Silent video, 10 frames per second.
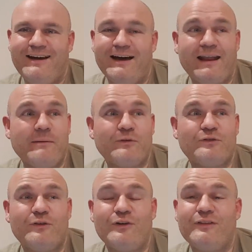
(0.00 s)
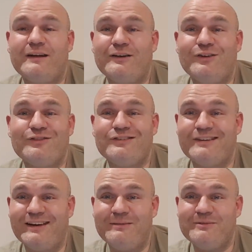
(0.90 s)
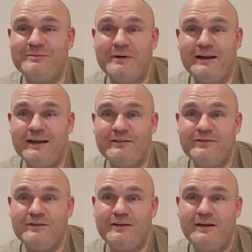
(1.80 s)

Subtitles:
And I must have heard that 12 times in my life.